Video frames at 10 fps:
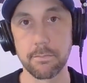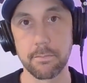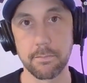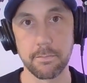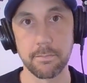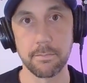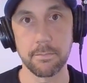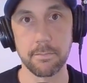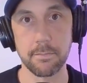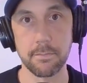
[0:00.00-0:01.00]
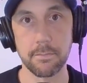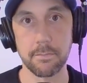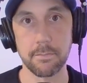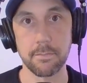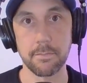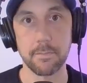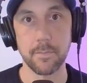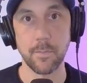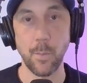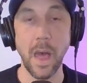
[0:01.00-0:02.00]

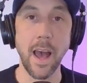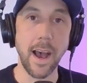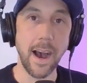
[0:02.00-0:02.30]
(silence)